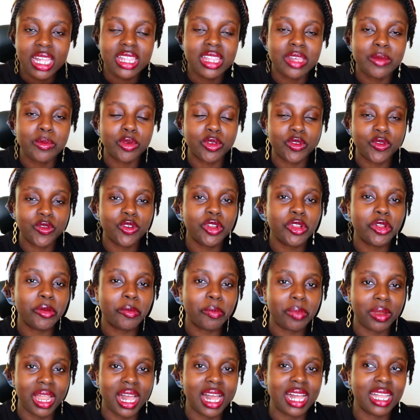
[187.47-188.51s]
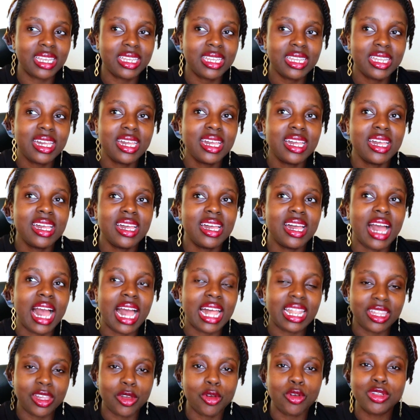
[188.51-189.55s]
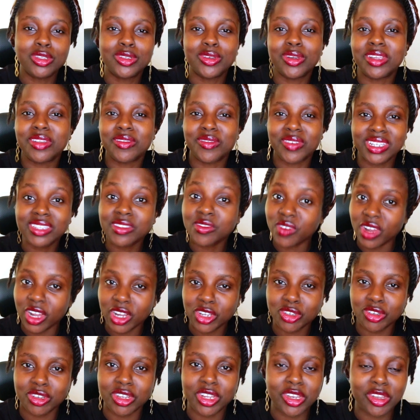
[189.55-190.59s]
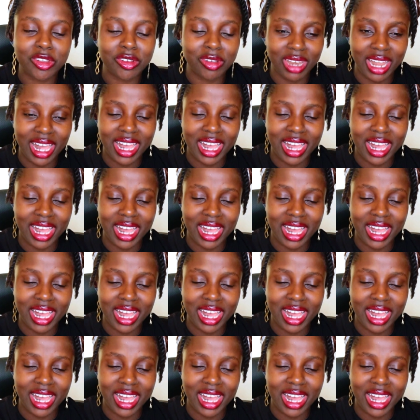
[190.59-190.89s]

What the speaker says: the portfolio plan and the auto invest function in your